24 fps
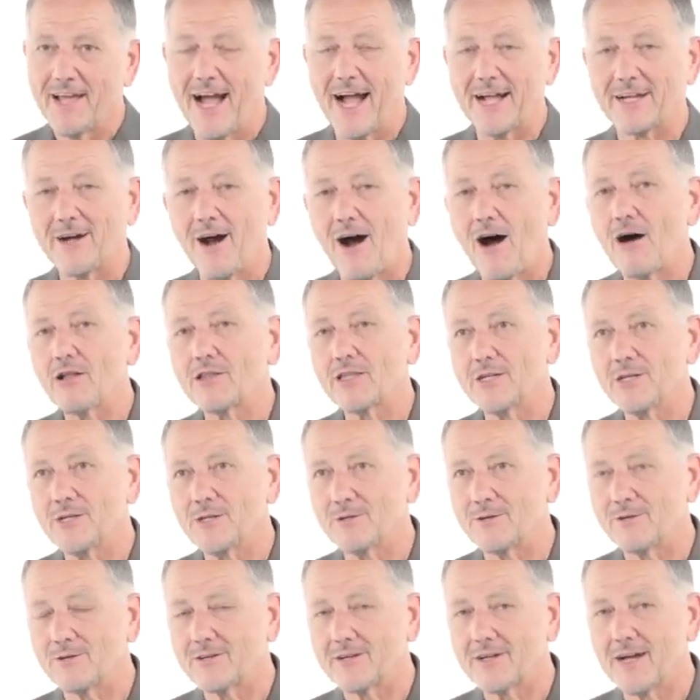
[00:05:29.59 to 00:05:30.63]
I call
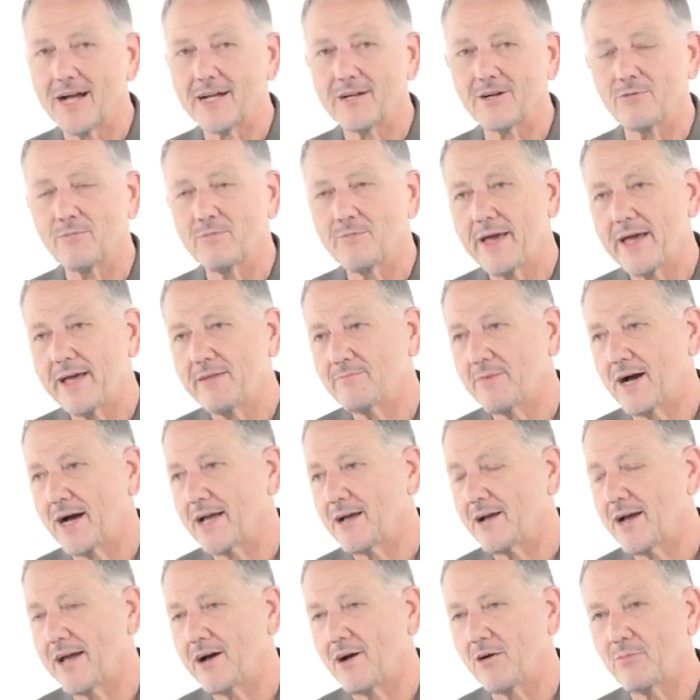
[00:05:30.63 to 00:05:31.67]
Lou. I go, man,
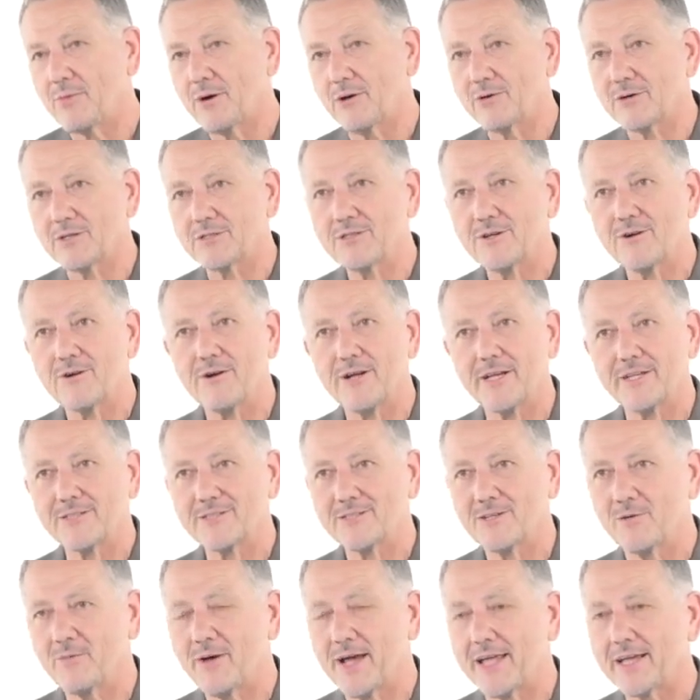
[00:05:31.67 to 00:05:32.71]
my elbow is hurting
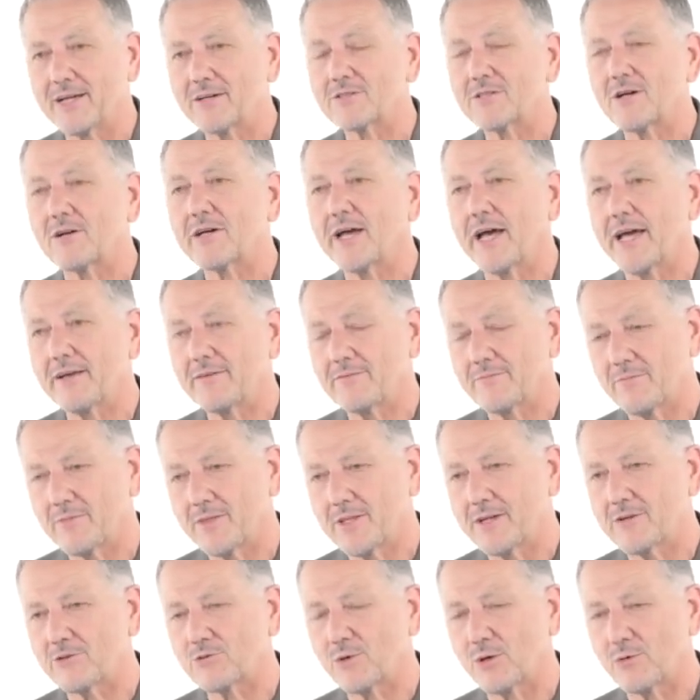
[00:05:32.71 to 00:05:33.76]
so bad. He goes, okay,
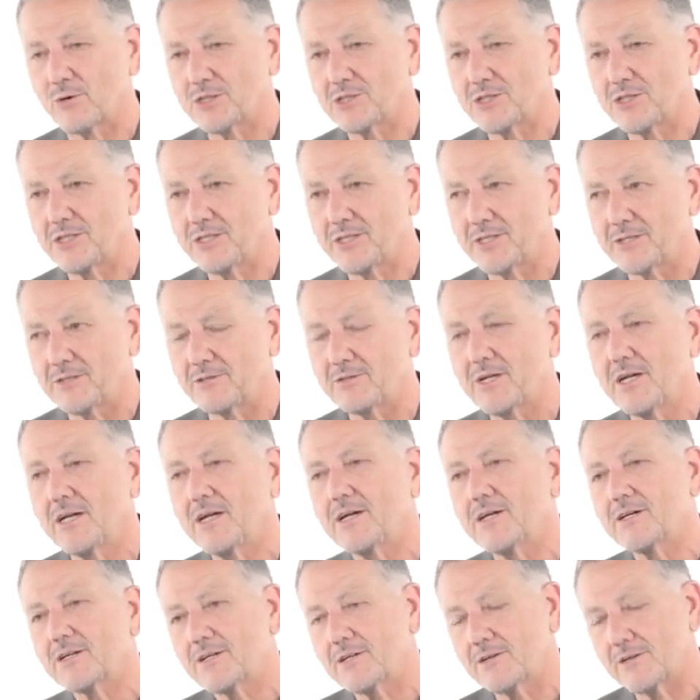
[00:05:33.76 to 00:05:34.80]
here's what I want you to do.
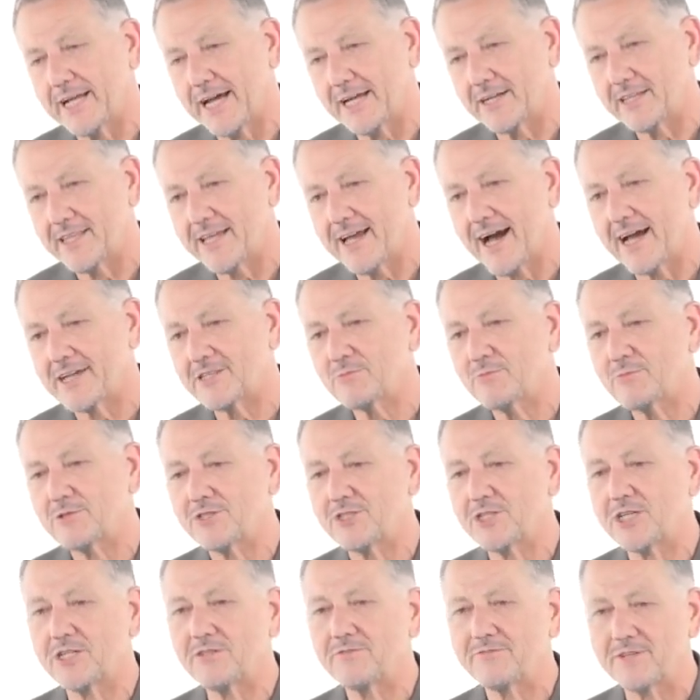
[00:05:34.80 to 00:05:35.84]
Go down to the ice
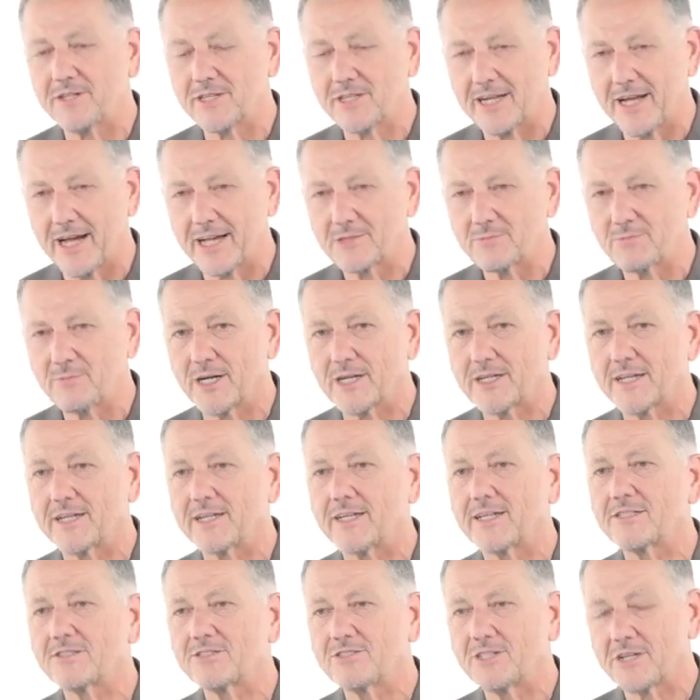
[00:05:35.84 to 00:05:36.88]
machine, fill an ice
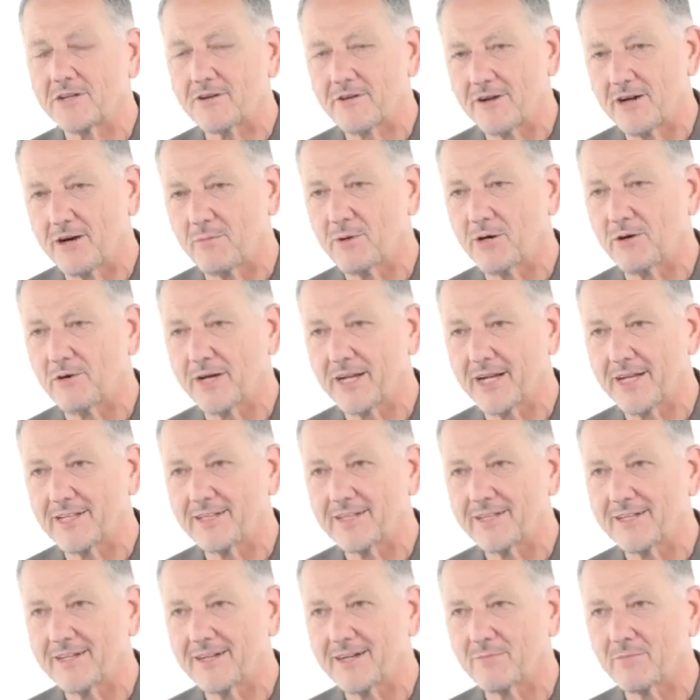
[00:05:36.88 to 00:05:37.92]
bucket, and stick your elbow in it.
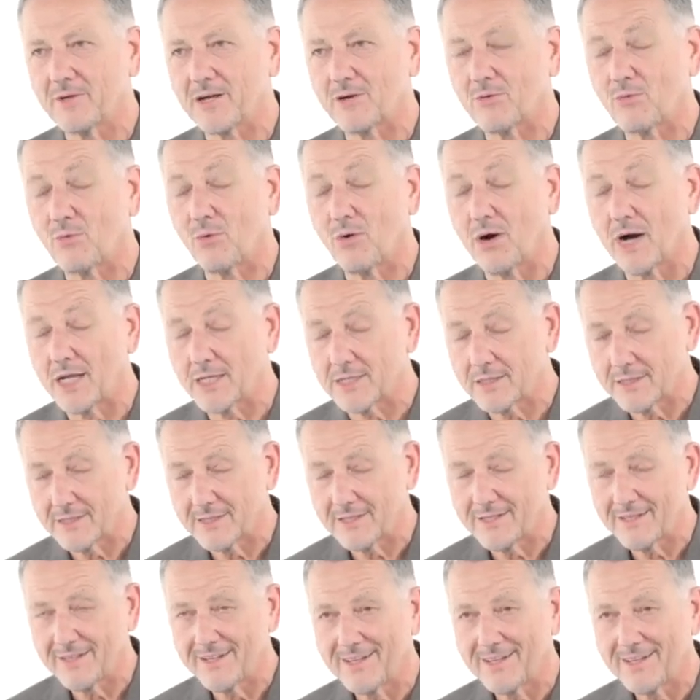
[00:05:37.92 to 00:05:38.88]
I'm like, what?